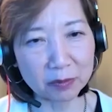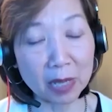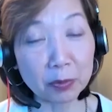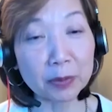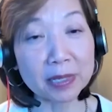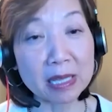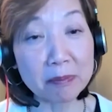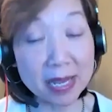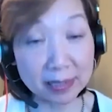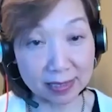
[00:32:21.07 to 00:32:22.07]
While we were in the
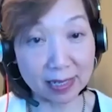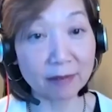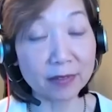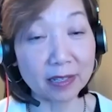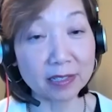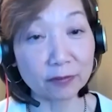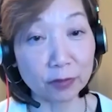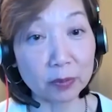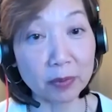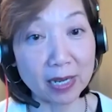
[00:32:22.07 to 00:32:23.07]
midst of the
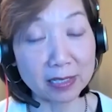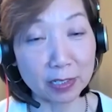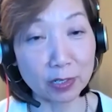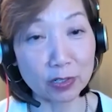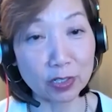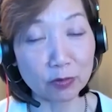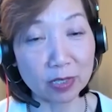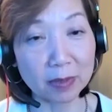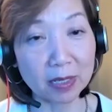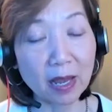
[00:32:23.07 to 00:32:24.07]
deferred prosecution
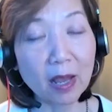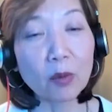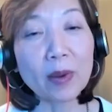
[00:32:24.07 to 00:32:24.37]
agreement,